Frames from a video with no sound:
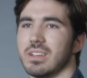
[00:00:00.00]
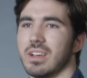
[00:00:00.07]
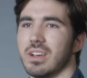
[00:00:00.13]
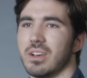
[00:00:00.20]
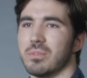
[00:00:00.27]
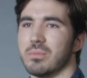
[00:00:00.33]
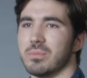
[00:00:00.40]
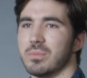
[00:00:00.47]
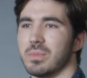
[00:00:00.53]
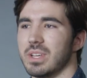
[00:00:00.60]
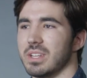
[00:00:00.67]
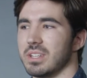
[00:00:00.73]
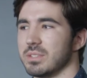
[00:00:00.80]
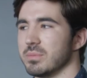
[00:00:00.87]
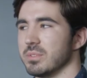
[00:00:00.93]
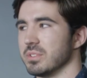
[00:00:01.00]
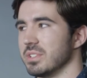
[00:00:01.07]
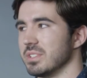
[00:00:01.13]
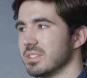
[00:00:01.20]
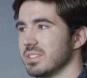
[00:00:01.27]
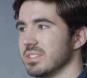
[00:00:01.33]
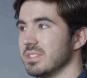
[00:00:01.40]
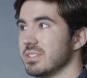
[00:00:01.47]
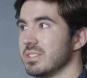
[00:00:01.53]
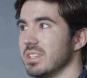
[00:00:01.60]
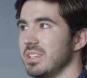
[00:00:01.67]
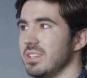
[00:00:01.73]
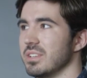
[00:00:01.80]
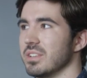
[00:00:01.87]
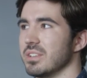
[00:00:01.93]
and experience and
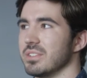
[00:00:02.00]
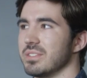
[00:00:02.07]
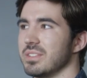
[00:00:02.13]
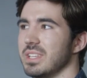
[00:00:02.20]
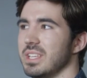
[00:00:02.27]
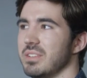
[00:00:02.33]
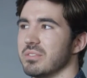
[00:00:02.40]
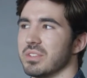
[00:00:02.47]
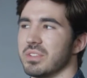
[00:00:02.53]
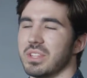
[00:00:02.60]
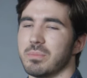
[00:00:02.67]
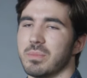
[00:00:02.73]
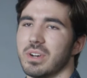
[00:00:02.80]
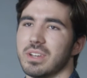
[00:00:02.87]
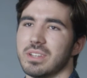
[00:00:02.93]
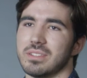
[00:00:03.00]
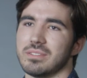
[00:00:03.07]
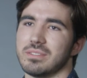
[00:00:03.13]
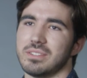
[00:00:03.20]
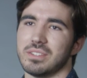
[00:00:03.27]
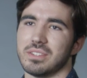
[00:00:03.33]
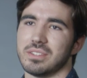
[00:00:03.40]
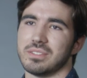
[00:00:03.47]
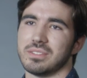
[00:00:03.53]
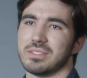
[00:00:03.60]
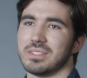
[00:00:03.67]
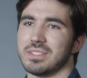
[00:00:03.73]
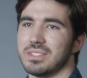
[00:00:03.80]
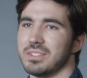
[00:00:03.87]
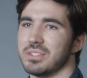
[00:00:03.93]
see, even though they might,
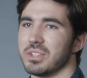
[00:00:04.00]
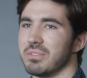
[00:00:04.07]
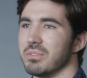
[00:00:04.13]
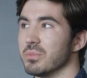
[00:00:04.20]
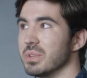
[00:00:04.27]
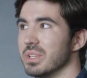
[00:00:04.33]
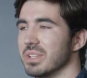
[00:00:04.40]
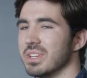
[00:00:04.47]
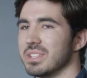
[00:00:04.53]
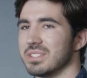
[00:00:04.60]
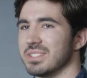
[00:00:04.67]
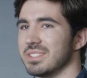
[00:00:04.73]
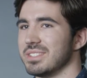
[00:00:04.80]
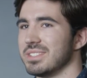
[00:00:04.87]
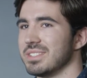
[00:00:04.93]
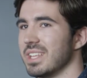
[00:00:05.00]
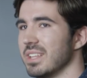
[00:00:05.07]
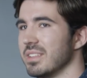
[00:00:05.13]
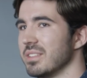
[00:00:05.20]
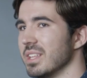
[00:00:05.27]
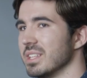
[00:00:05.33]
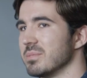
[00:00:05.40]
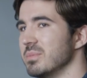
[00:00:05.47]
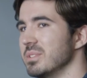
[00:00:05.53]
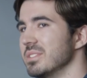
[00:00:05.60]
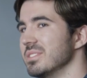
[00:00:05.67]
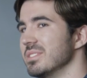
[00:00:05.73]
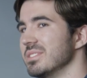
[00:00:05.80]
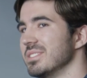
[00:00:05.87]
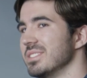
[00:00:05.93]
not even realise that's
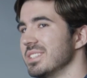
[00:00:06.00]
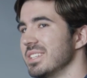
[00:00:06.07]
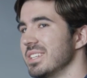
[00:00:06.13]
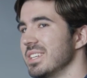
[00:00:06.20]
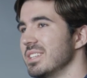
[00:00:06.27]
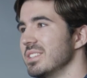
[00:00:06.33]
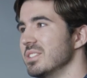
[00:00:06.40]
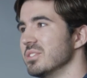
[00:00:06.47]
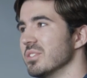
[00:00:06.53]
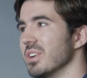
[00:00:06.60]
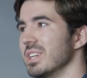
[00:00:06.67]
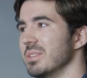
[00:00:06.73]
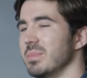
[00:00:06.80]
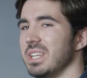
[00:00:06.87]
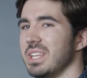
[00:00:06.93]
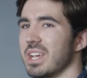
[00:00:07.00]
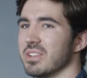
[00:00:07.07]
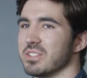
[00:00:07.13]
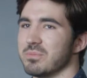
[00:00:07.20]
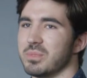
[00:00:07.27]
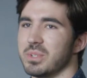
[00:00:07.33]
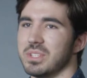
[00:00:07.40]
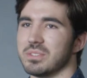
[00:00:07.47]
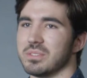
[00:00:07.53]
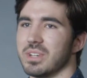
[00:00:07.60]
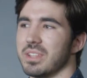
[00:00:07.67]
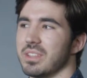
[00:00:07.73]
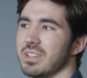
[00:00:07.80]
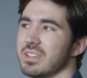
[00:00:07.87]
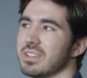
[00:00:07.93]
been designed, many hours are put into it.
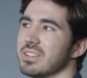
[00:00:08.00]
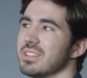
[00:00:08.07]
I think,